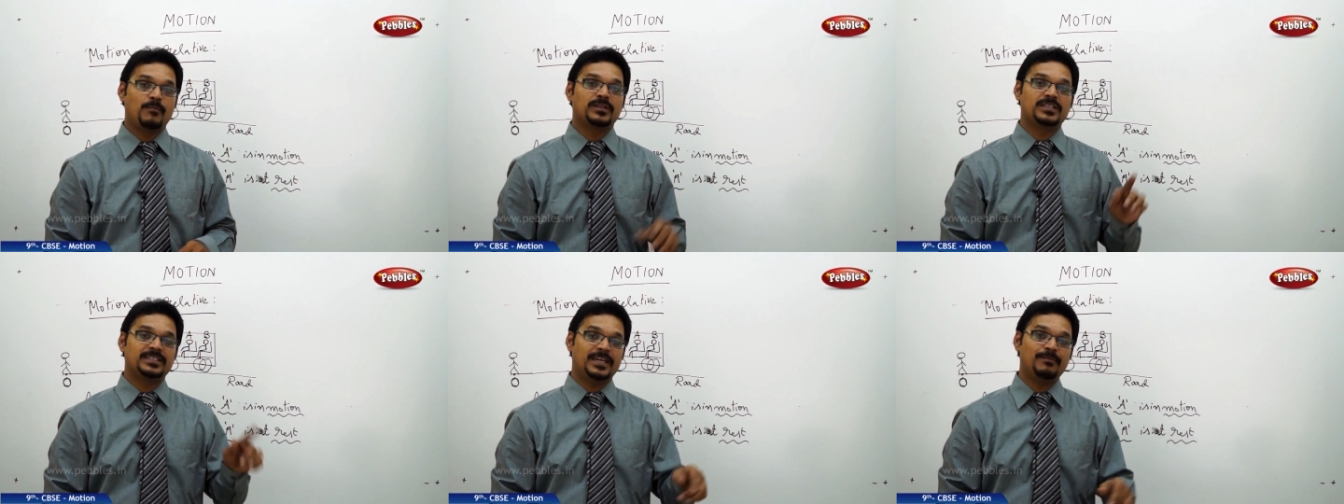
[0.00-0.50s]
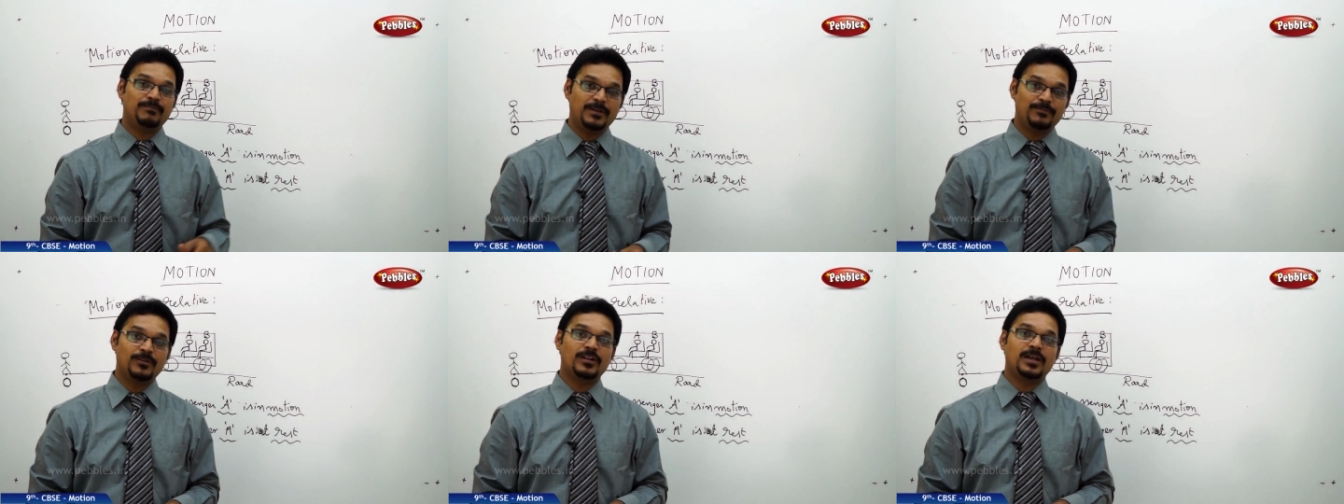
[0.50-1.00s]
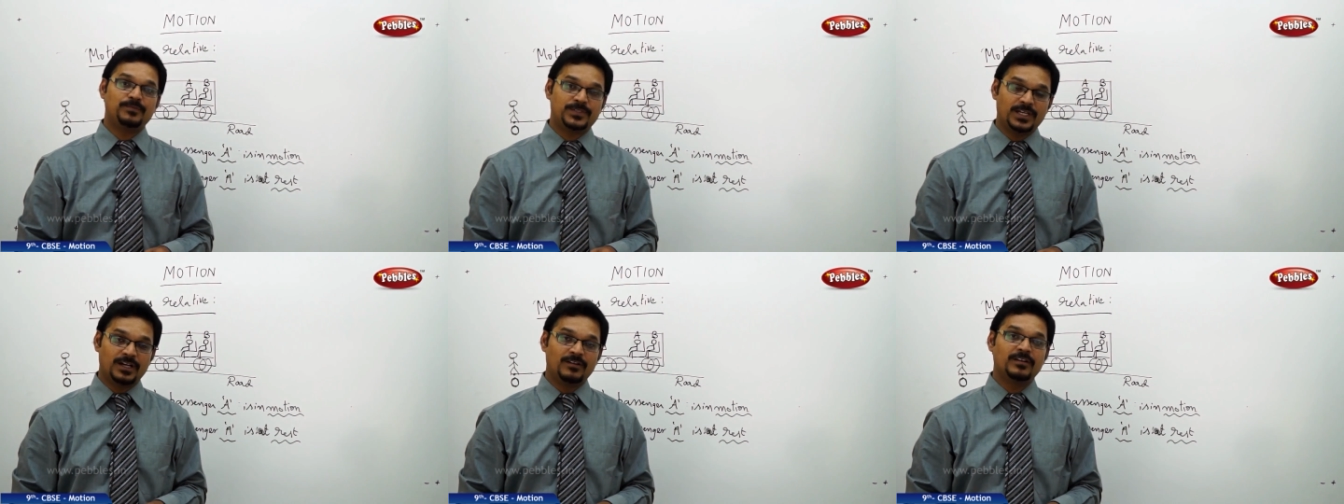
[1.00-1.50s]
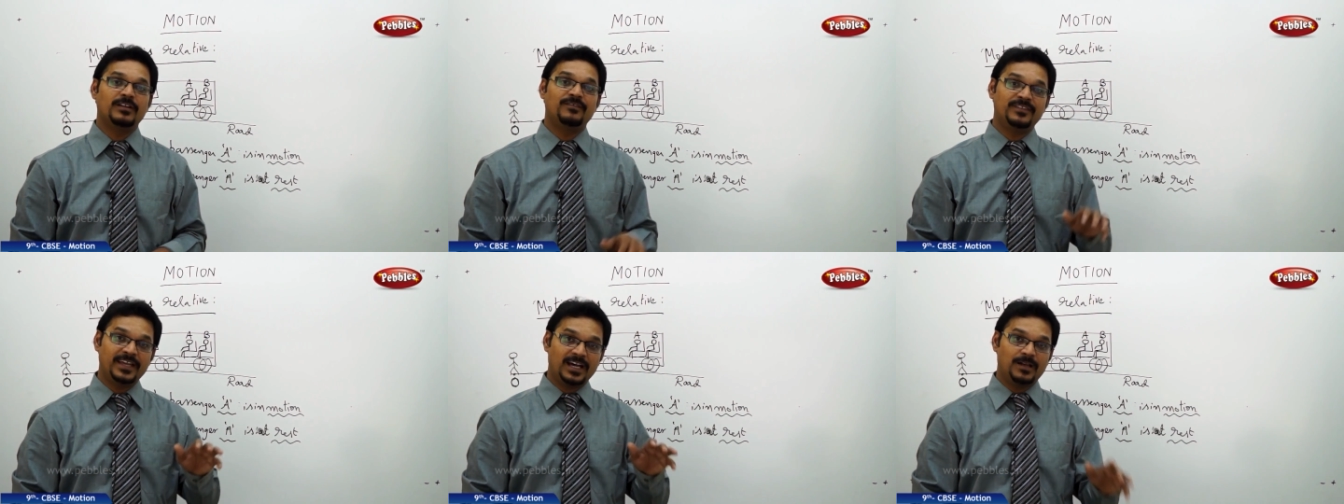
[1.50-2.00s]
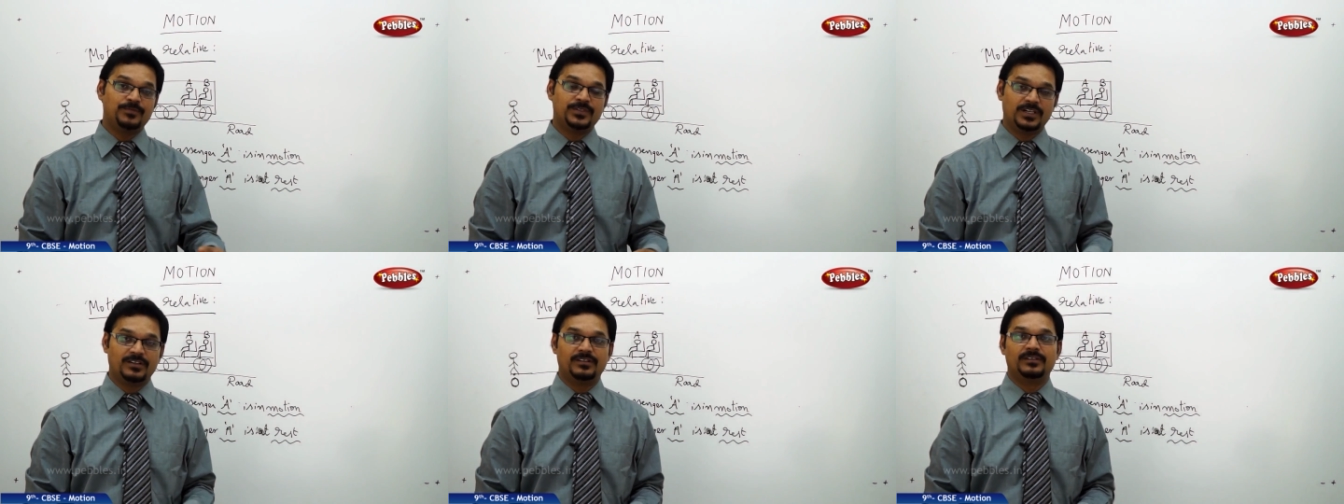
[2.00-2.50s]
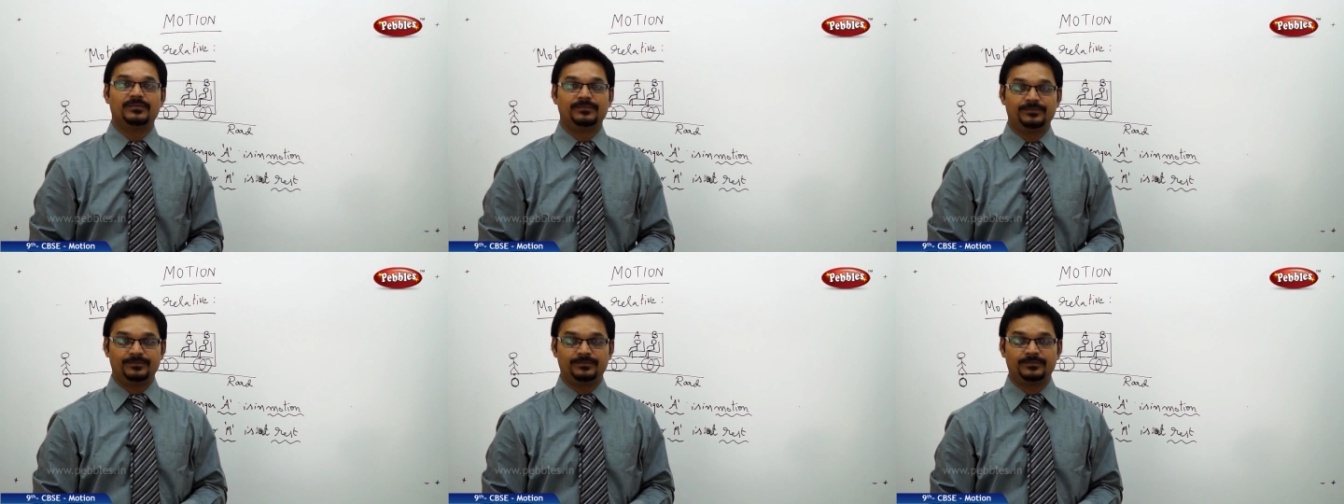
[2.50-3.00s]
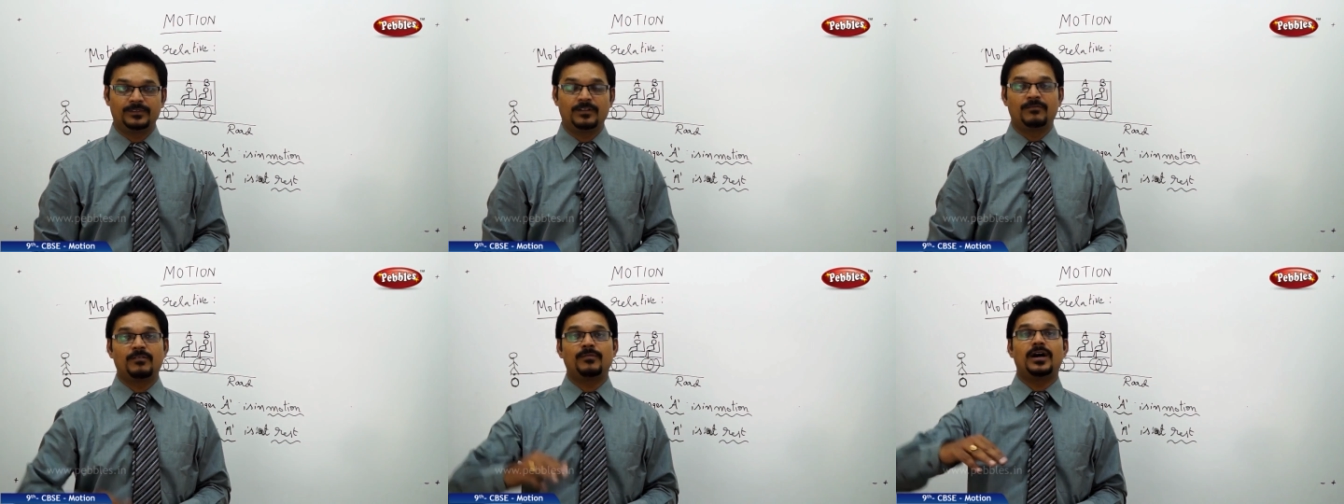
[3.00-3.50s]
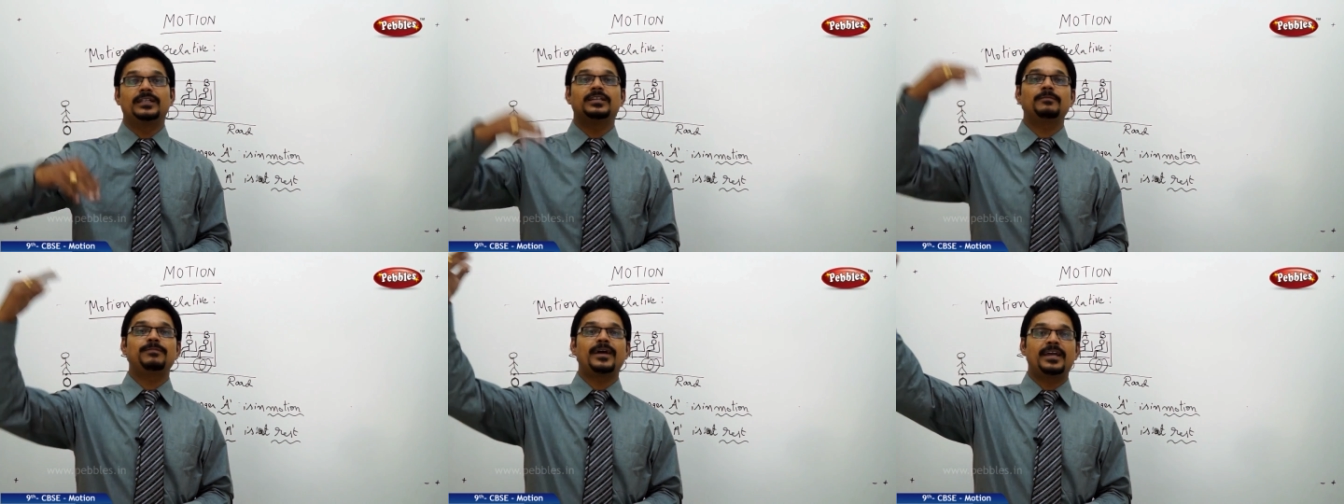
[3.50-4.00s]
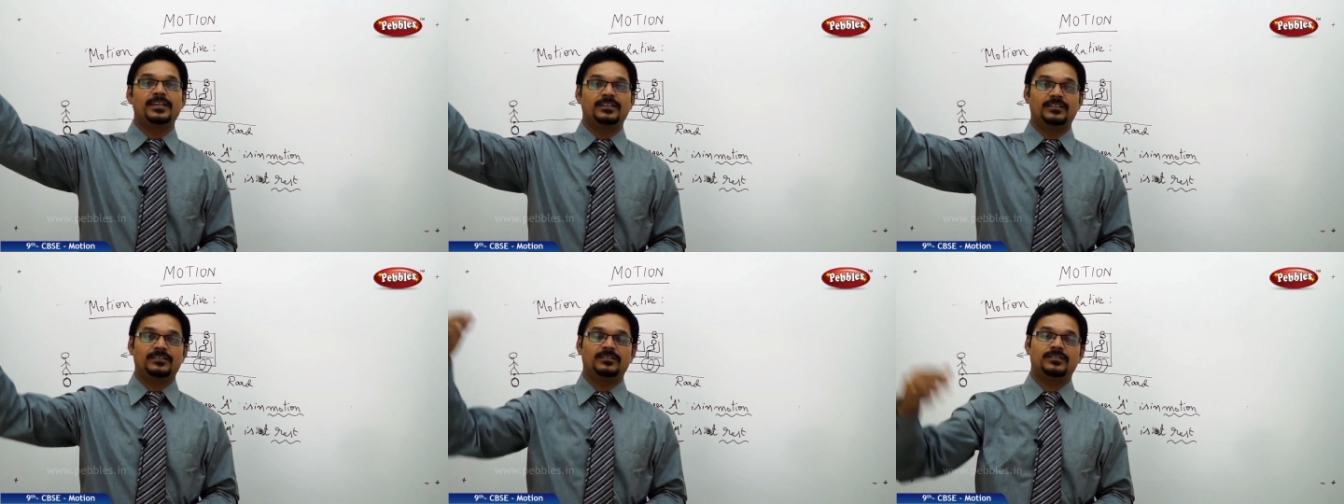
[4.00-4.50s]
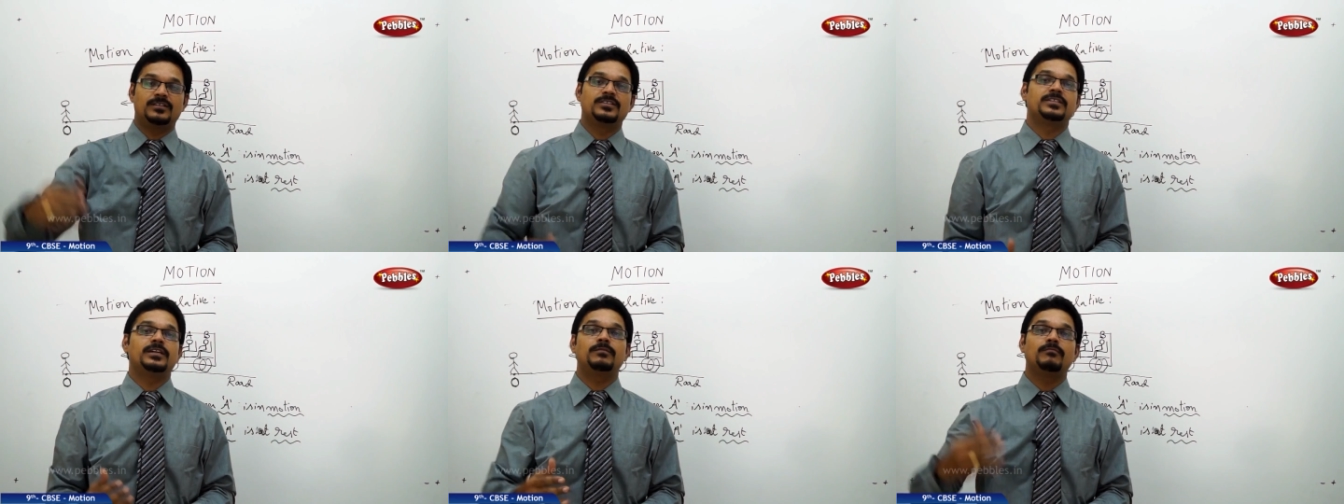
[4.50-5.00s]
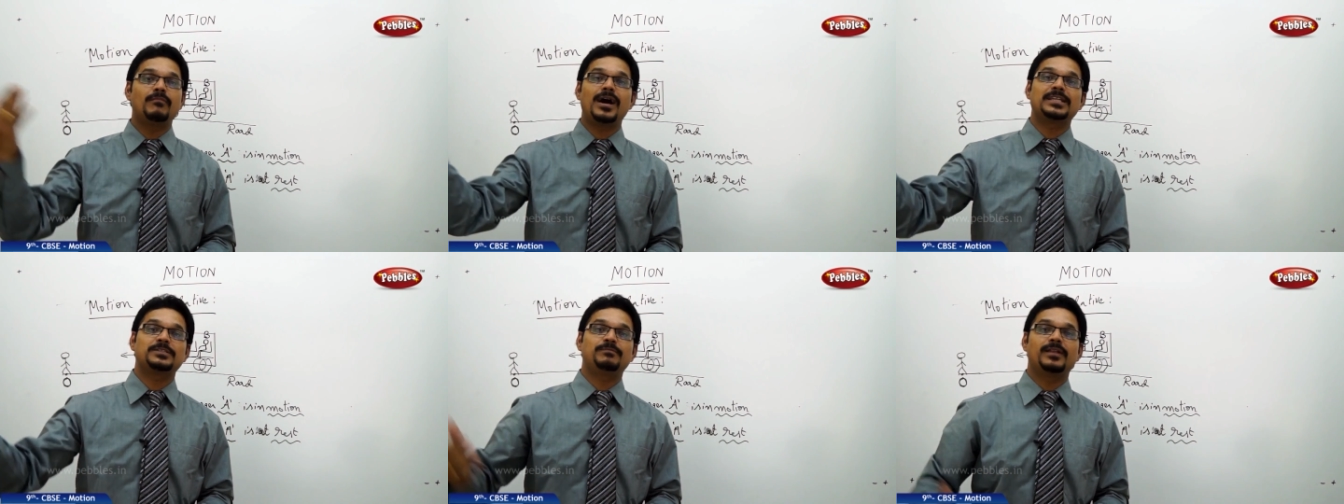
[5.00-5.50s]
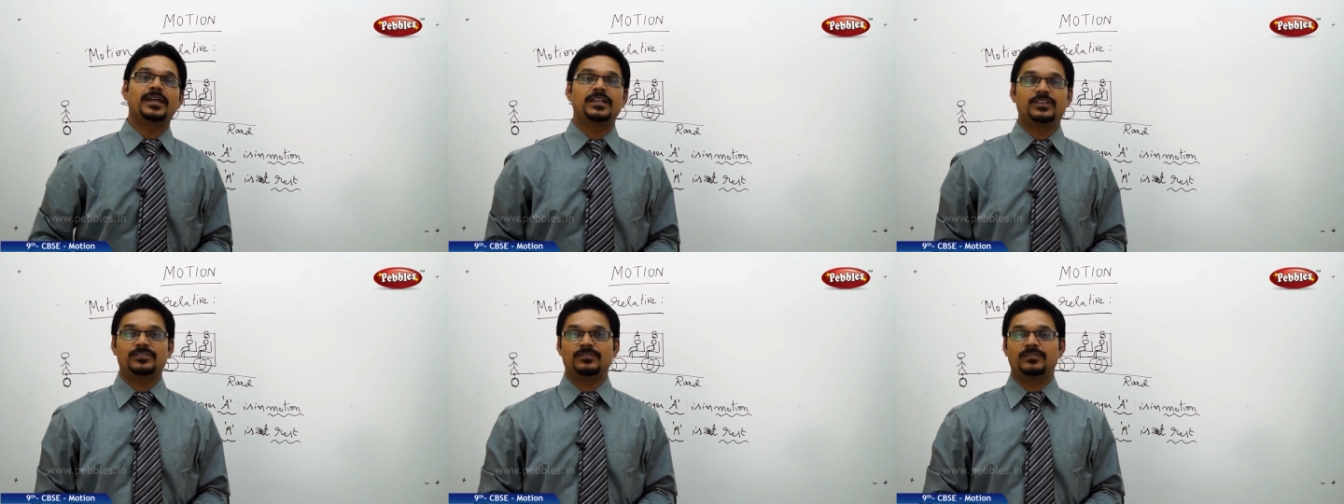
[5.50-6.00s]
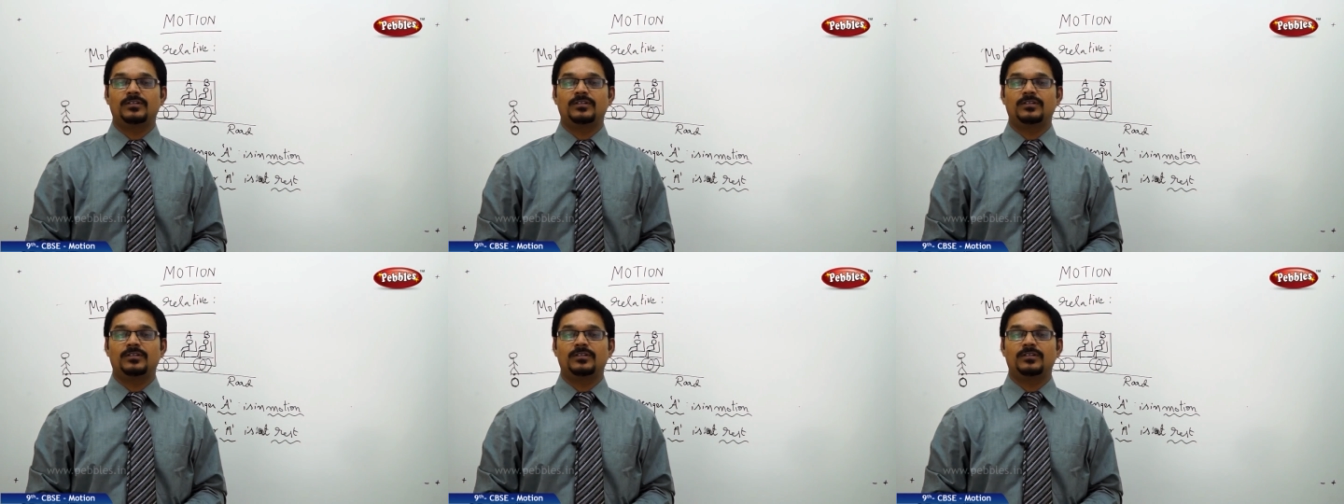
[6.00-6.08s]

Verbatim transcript: But the same people are observed if they observed from other planet, say Mars planet.